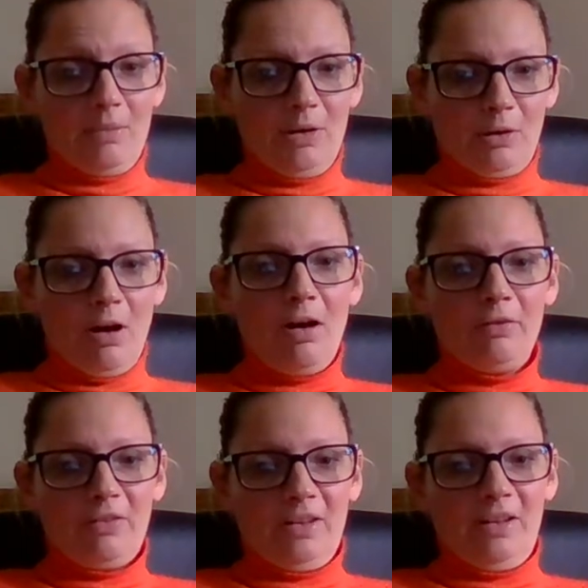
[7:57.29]
look
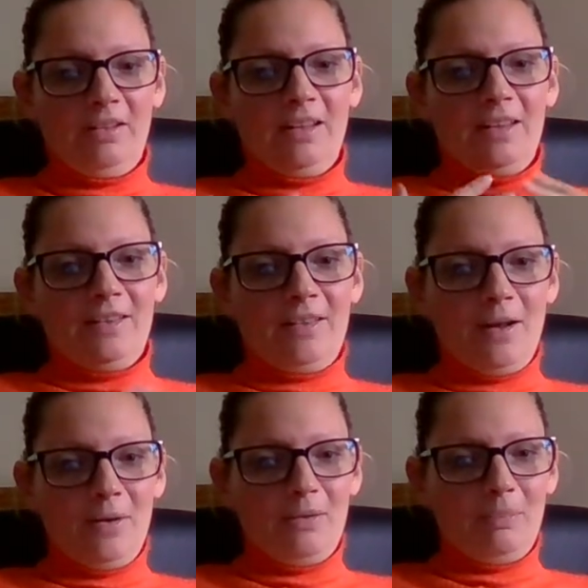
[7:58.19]
after
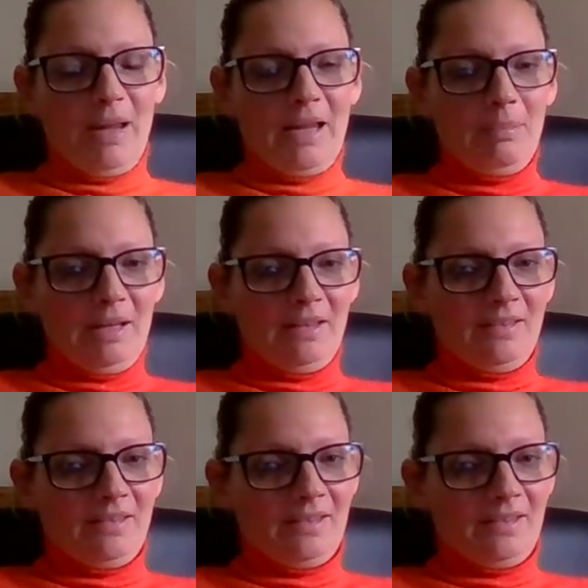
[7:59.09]
those babies.